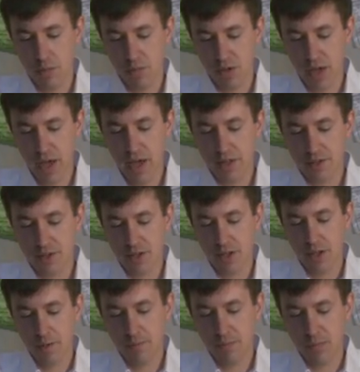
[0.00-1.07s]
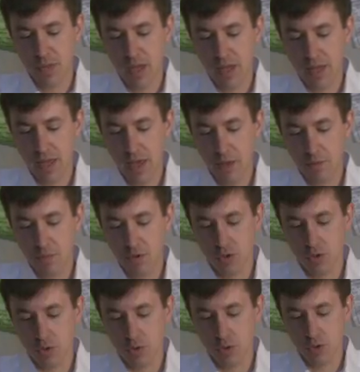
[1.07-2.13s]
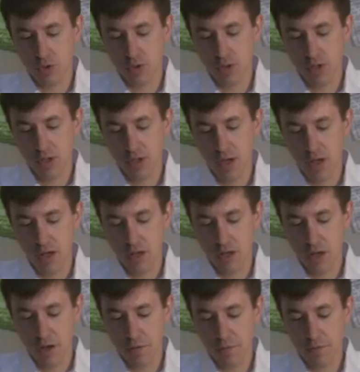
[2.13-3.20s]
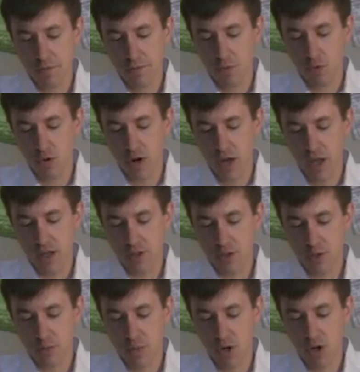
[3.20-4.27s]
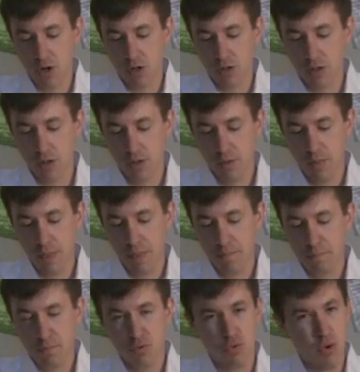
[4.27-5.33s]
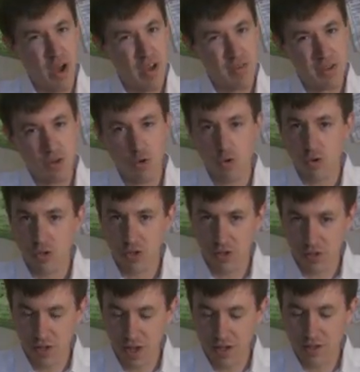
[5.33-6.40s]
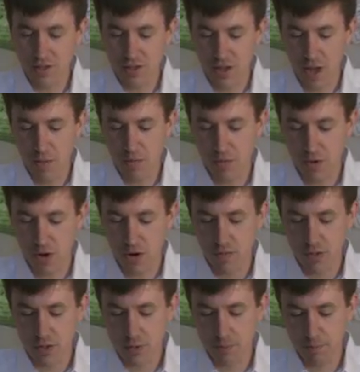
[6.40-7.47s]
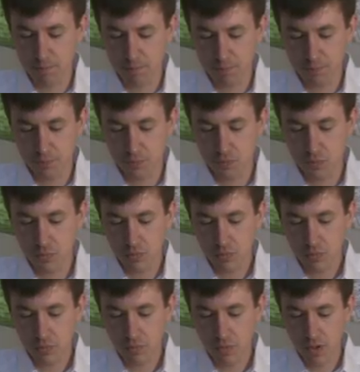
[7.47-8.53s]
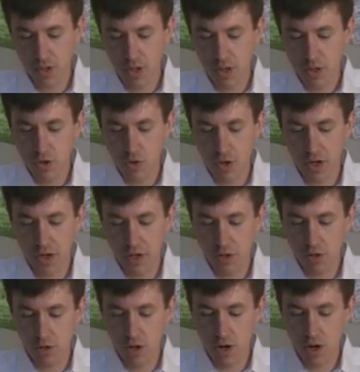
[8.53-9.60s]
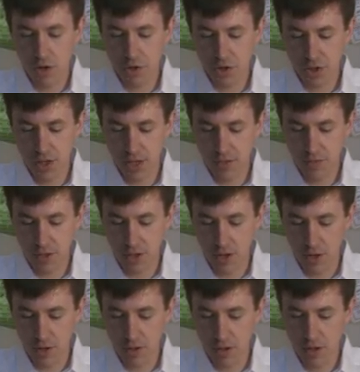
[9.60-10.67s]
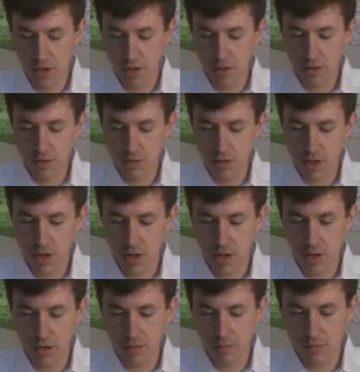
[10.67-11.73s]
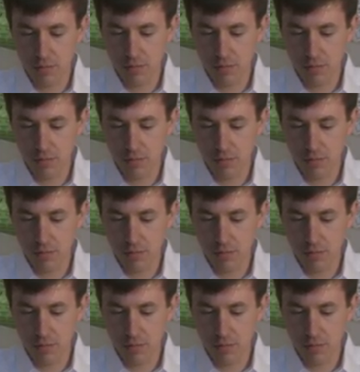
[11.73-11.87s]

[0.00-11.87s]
plants, they can produce enough for a small private or select type of harvest. You are getting large leaves here. You